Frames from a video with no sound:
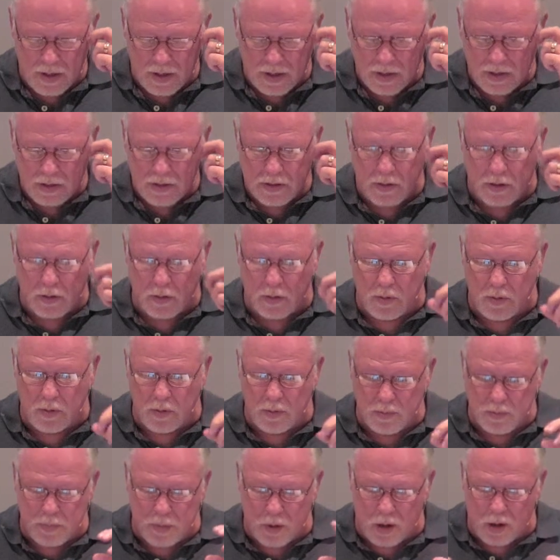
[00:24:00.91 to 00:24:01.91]
So
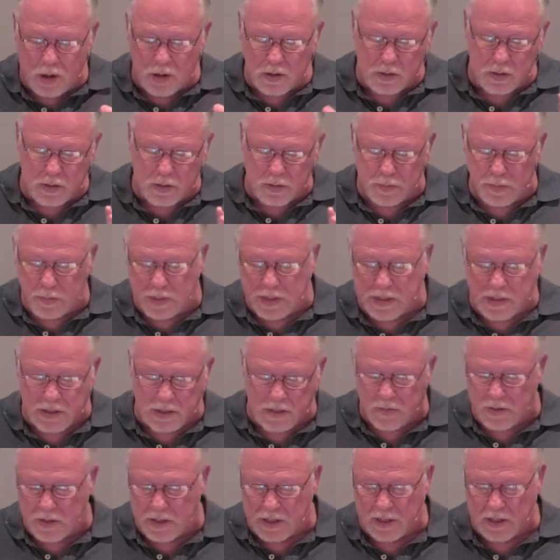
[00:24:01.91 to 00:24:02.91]
Paul speaks
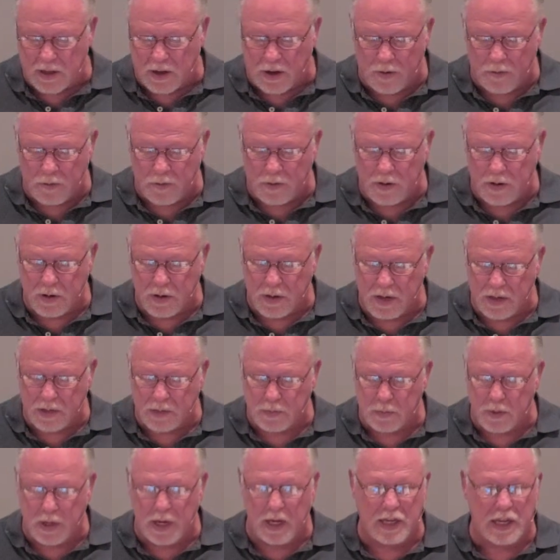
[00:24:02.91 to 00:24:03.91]
of this often
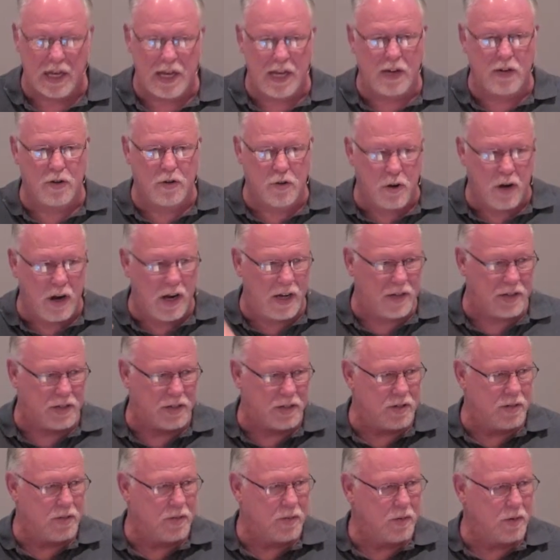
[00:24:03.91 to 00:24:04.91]
as being in
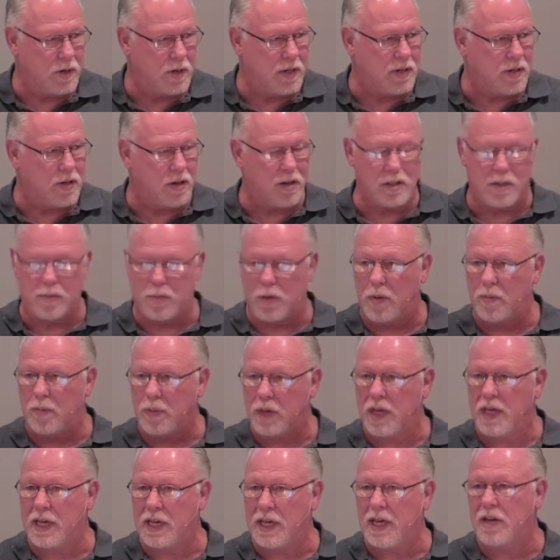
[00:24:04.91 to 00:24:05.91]
Christ. When he talks about
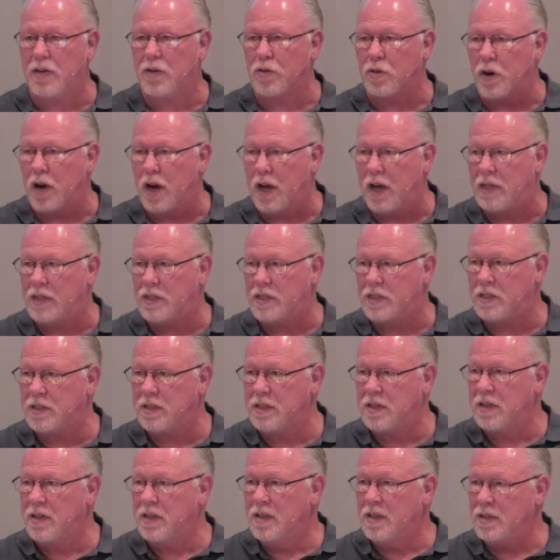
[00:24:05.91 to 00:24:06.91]
being in Christ,
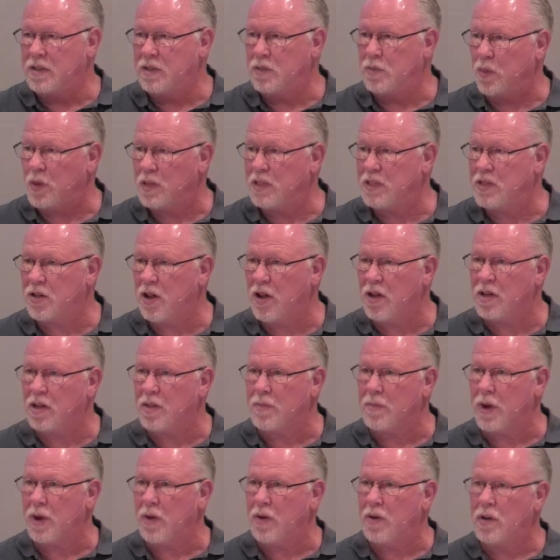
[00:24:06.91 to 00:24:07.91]
this is what he's talking
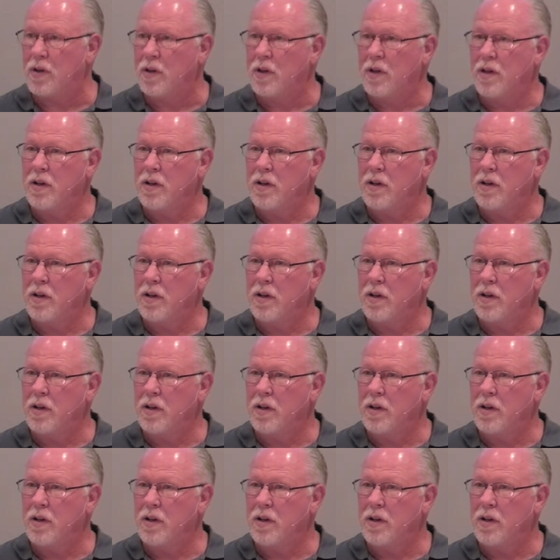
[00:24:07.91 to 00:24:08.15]
about.